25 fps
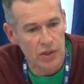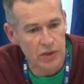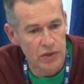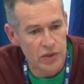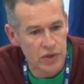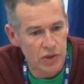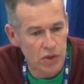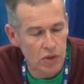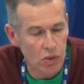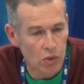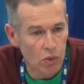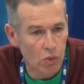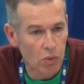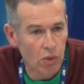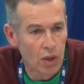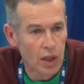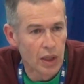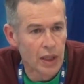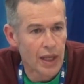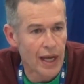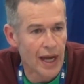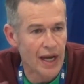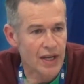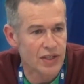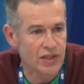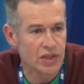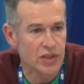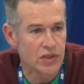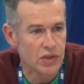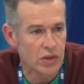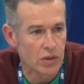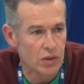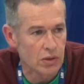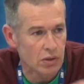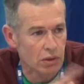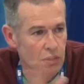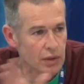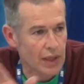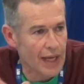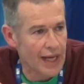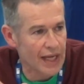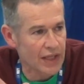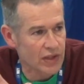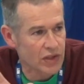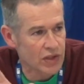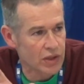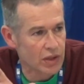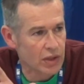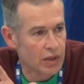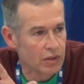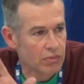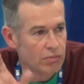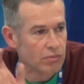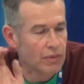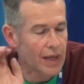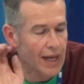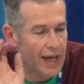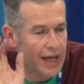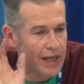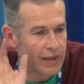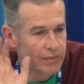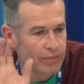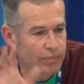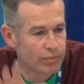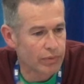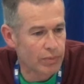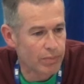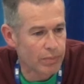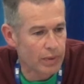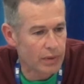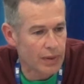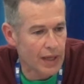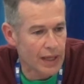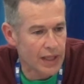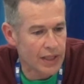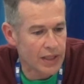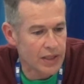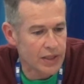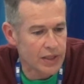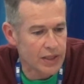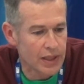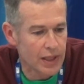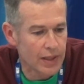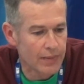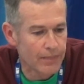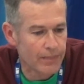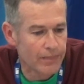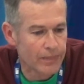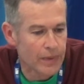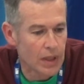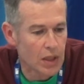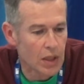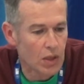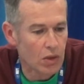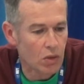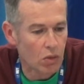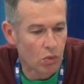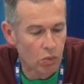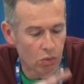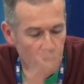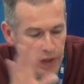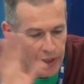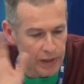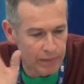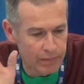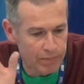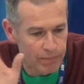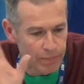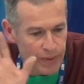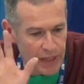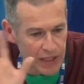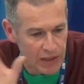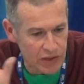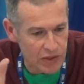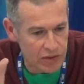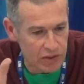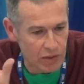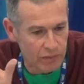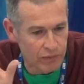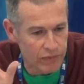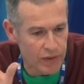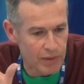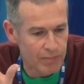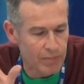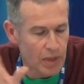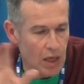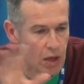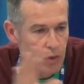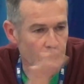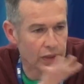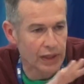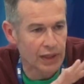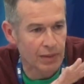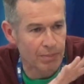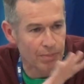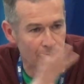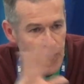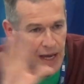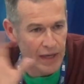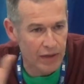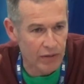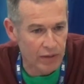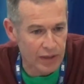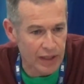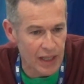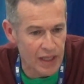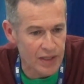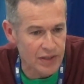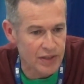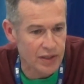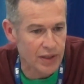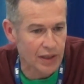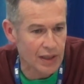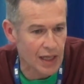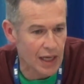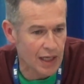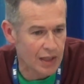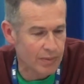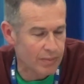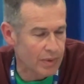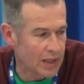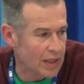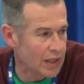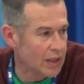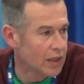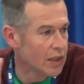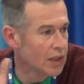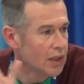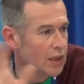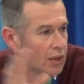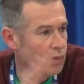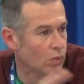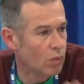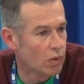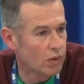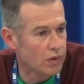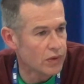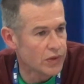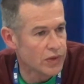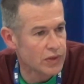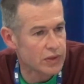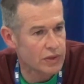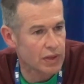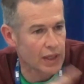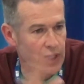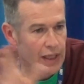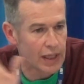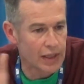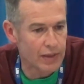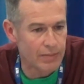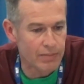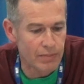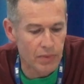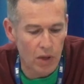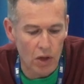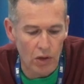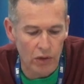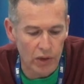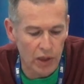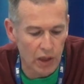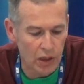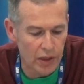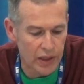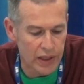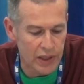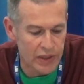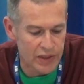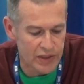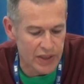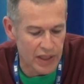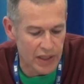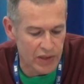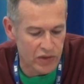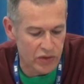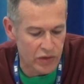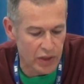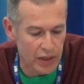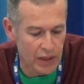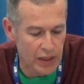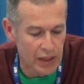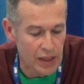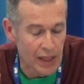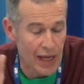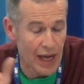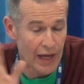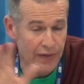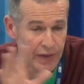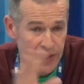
the school actually took action, and all the pics of them holding a banner against the academy was online, etc. And